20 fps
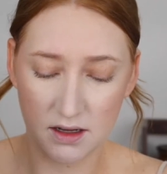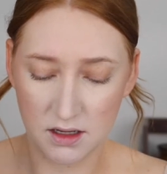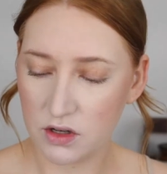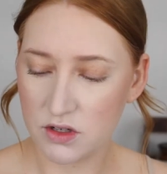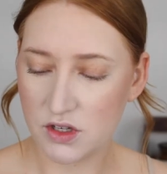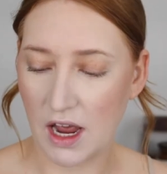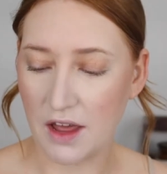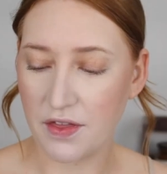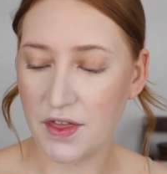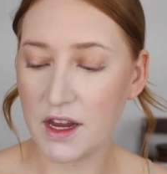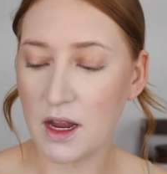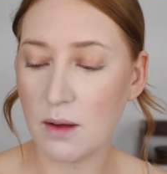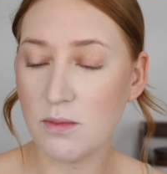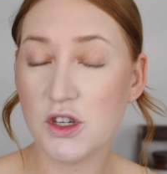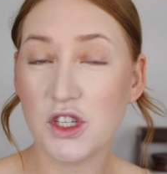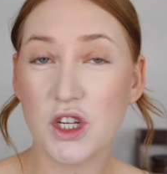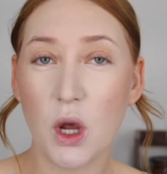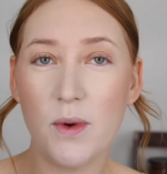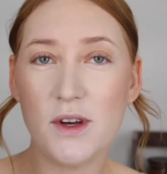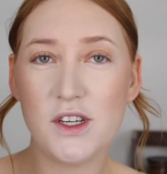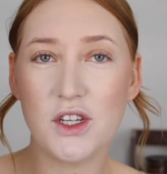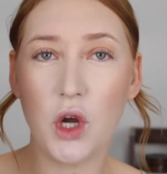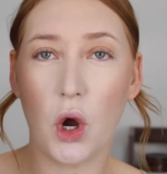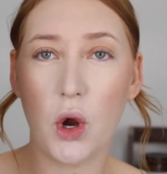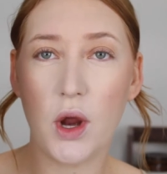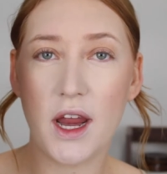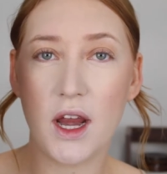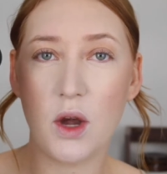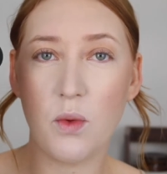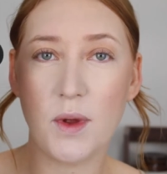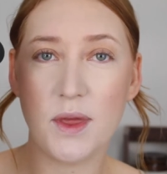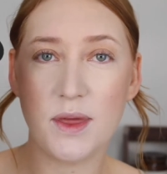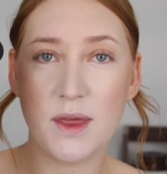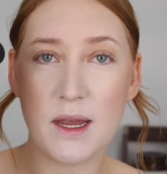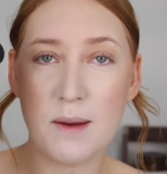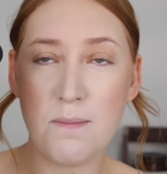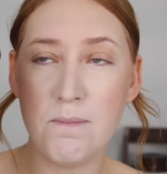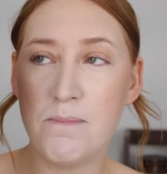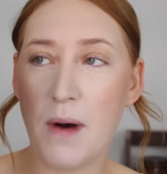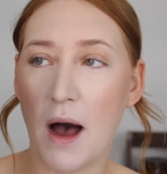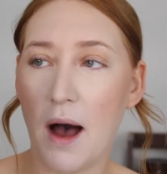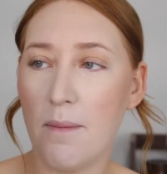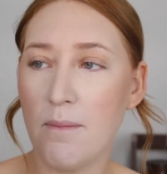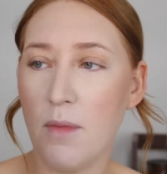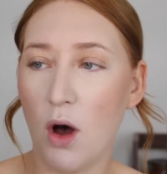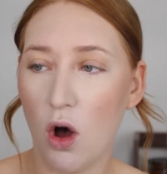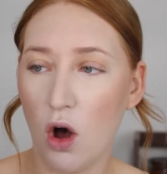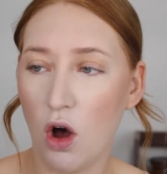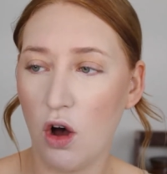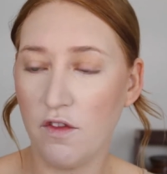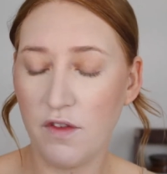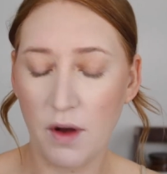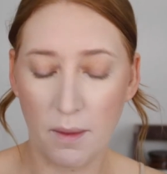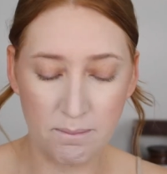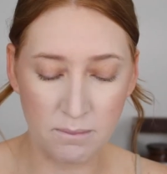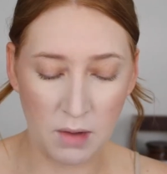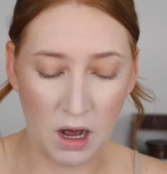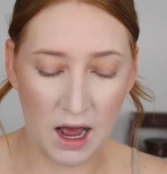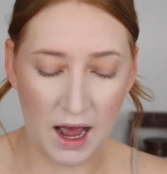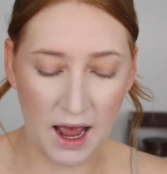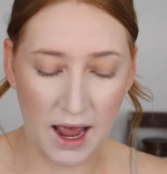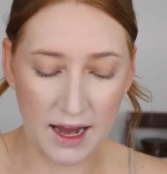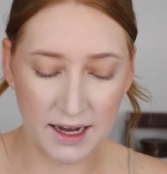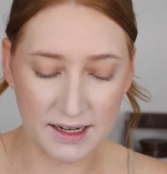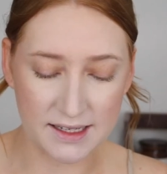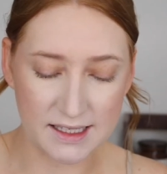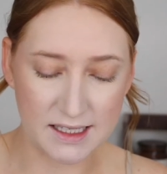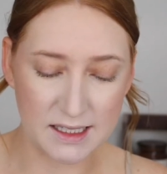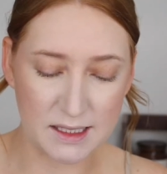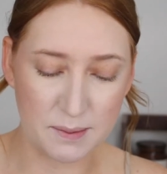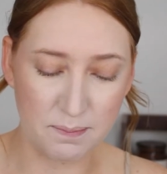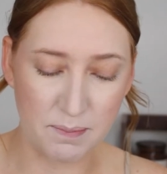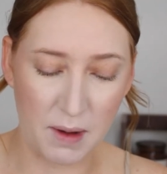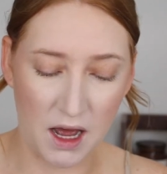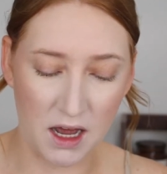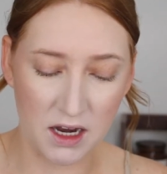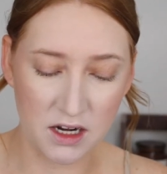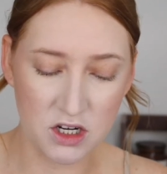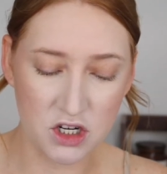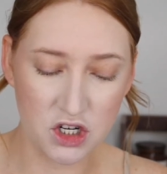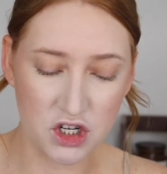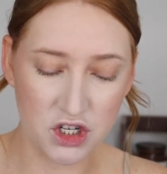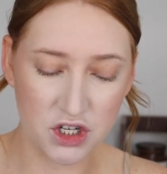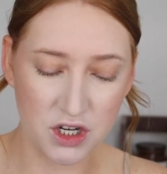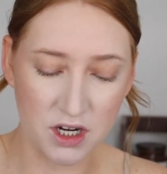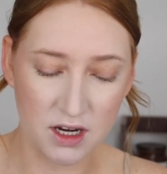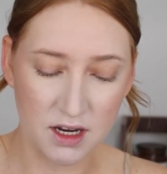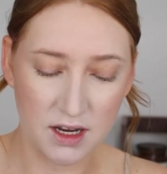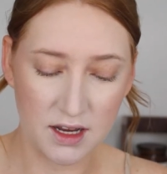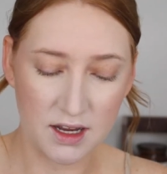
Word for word: So I think I'm just going to go in with the bum of my sponge,